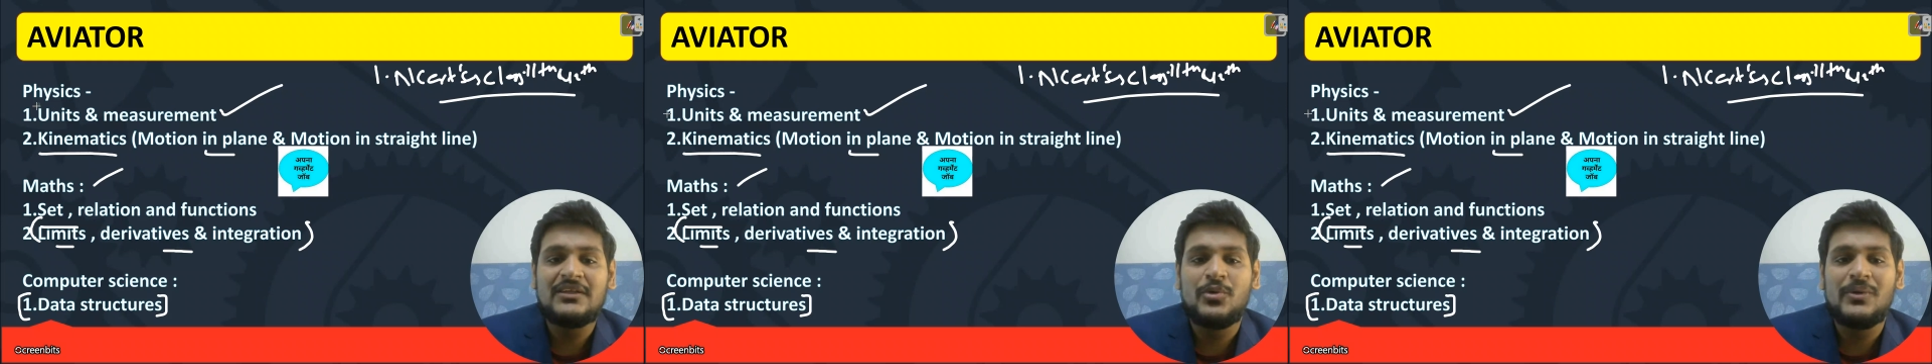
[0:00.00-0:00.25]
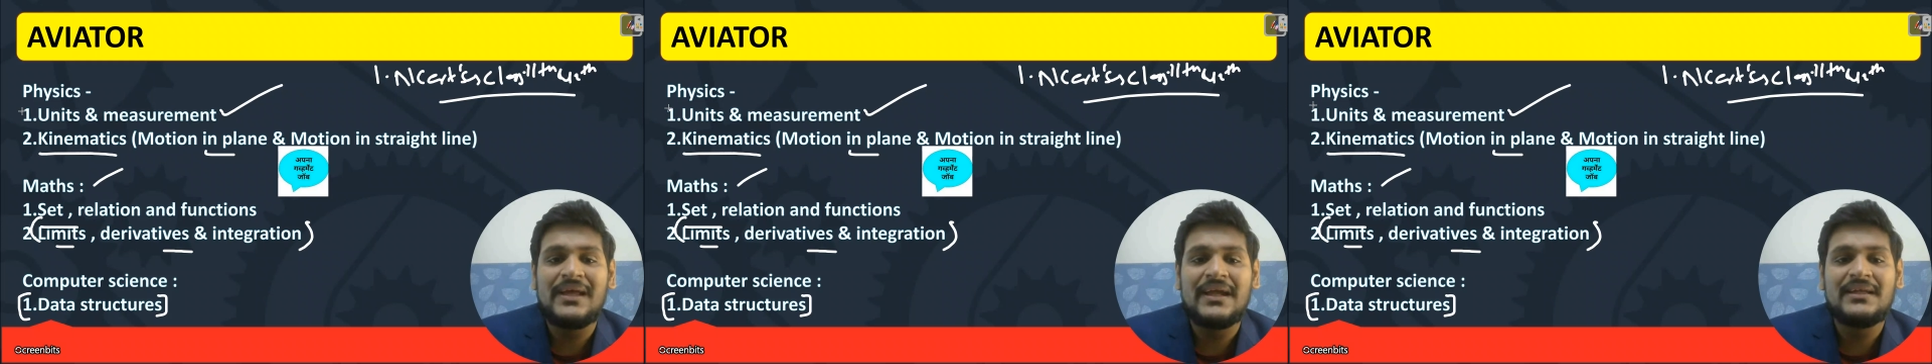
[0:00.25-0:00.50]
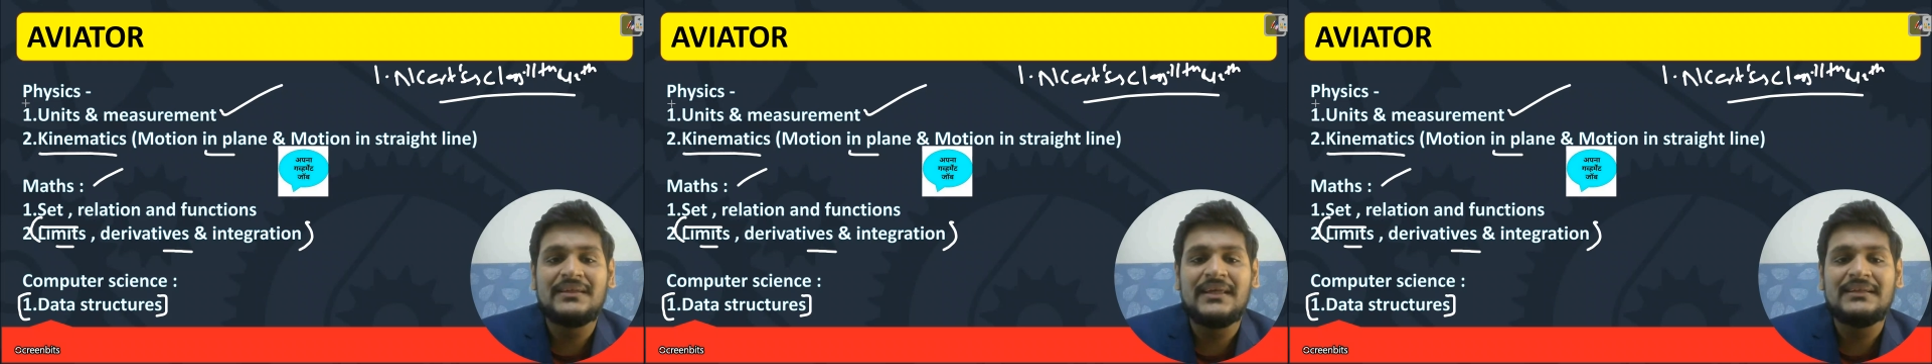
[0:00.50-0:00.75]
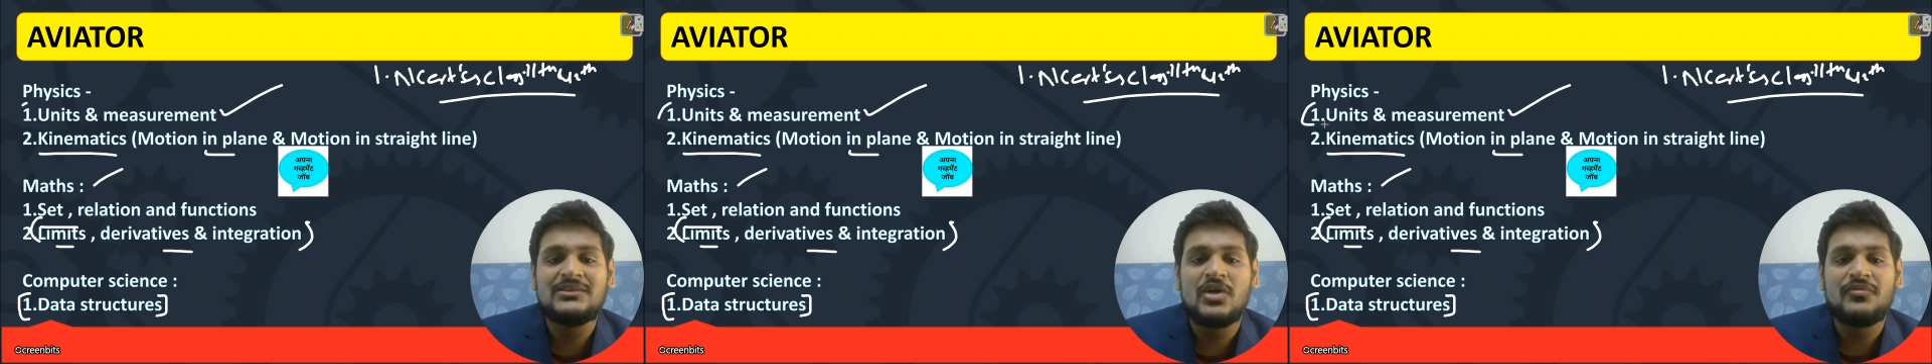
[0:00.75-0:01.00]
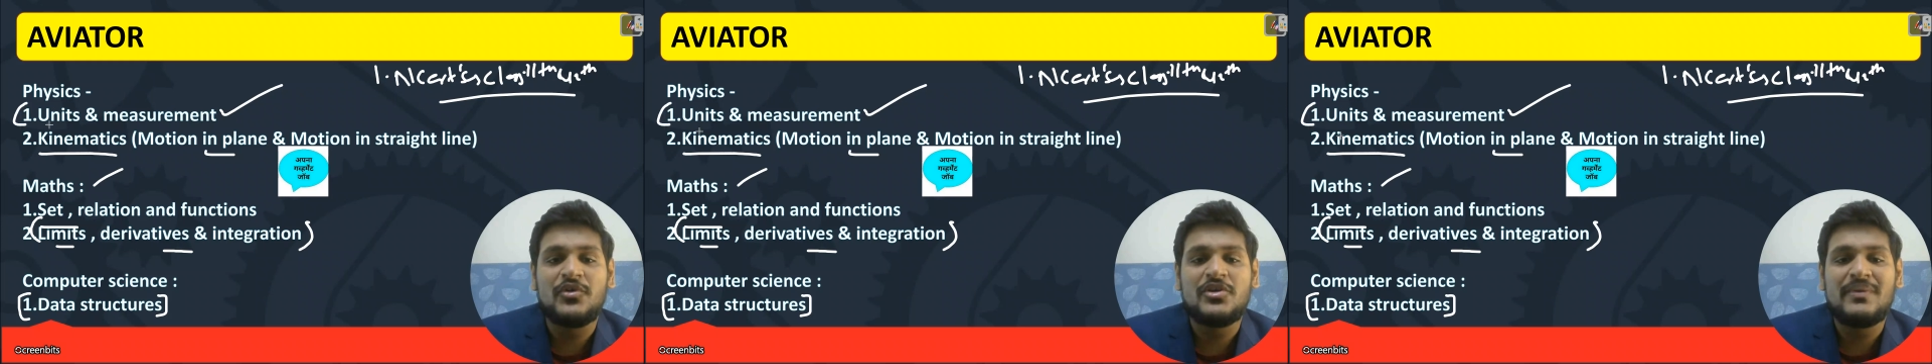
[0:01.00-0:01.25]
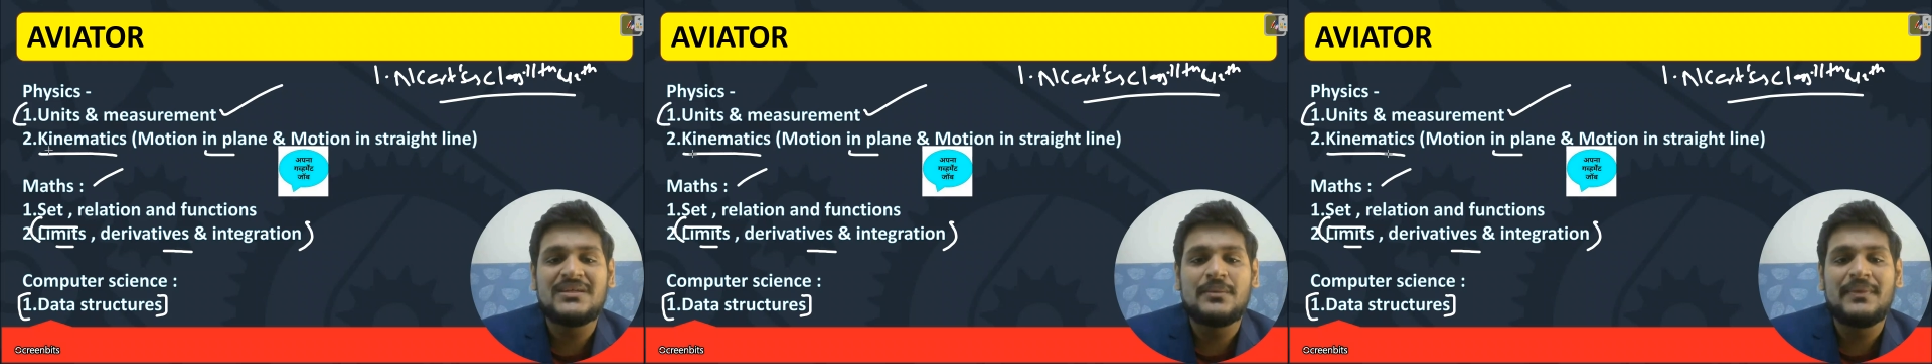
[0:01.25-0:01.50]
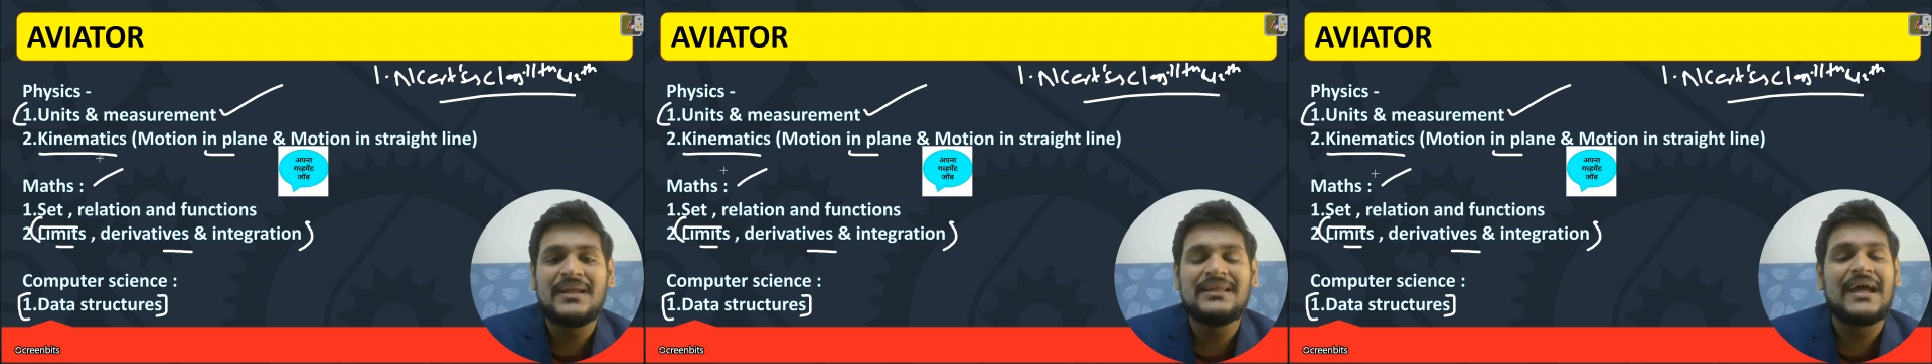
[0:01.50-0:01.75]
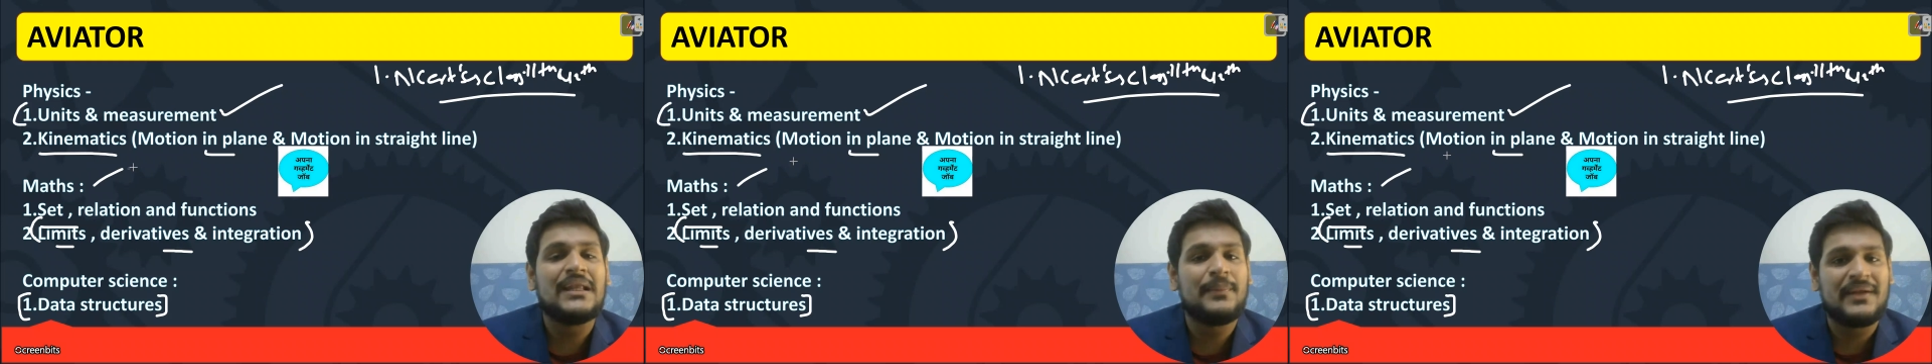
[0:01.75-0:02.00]
you will get the things of unit measurement and
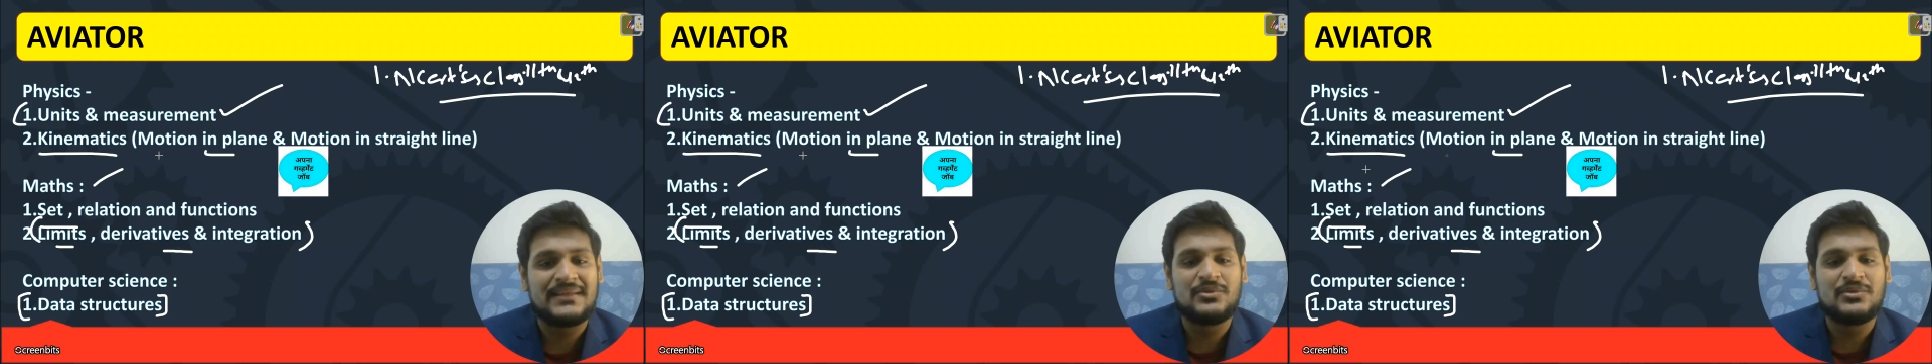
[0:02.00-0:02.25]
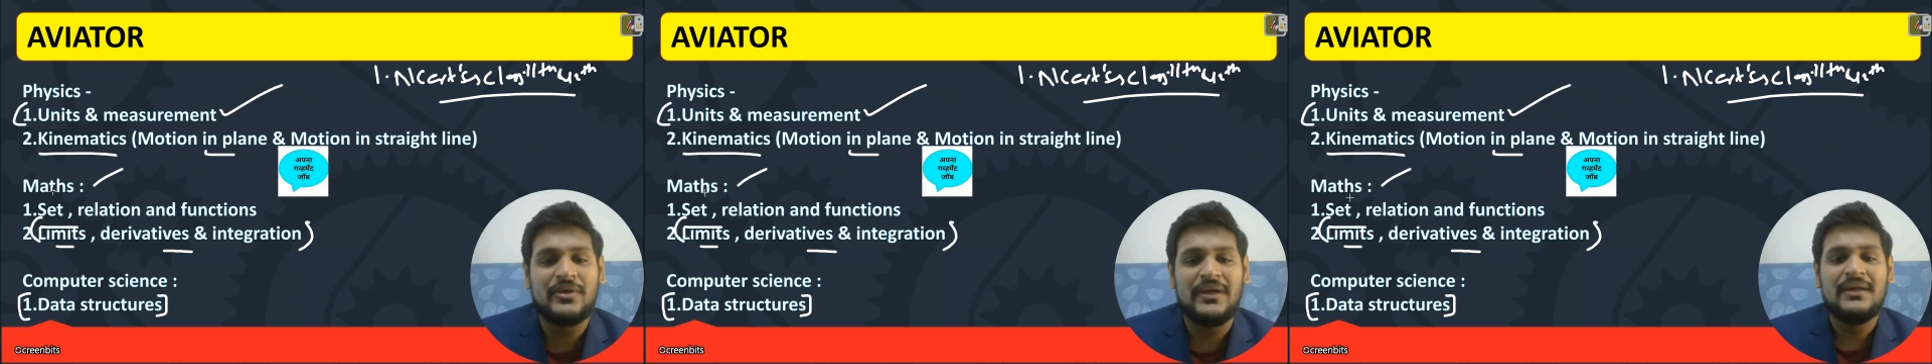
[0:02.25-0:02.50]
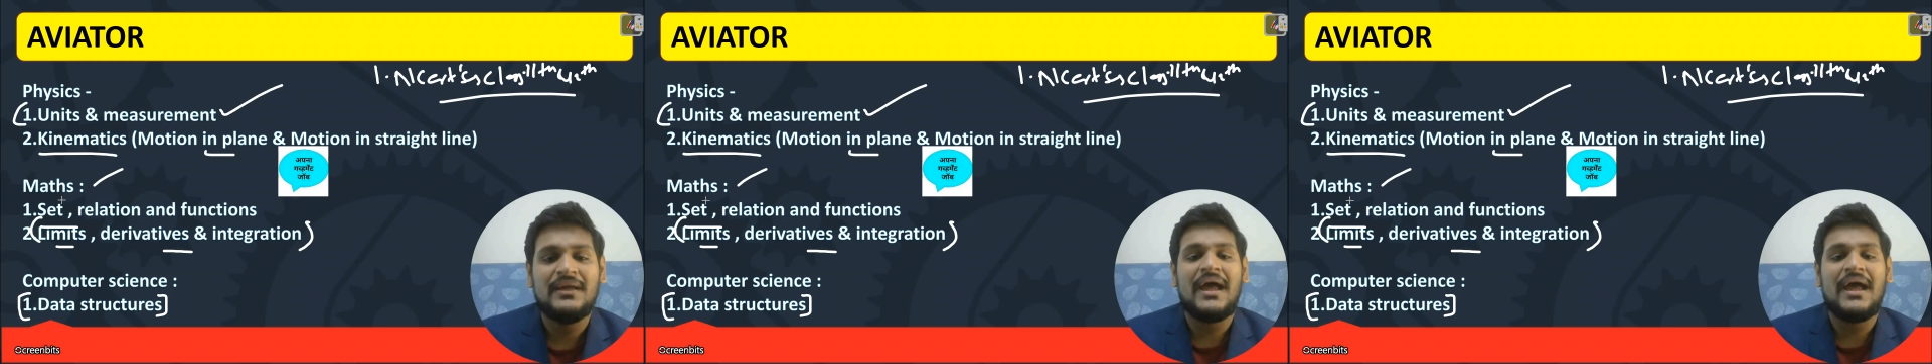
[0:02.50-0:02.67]
kinematics. Okay.